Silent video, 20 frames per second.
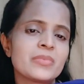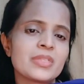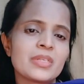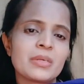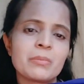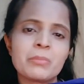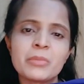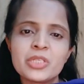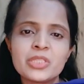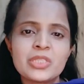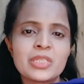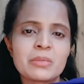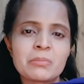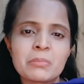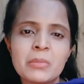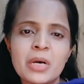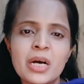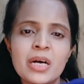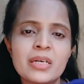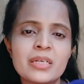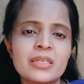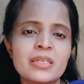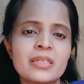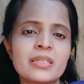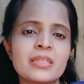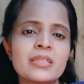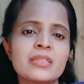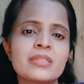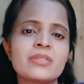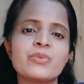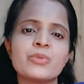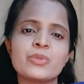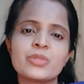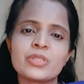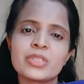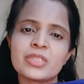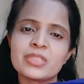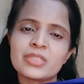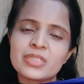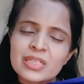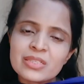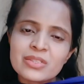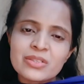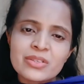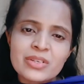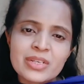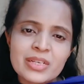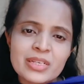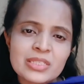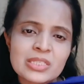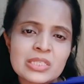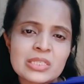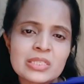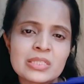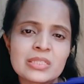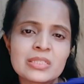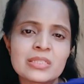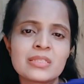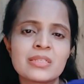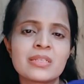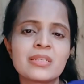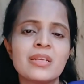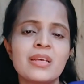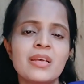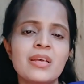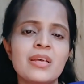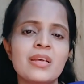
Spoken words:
emerging minds, future generation,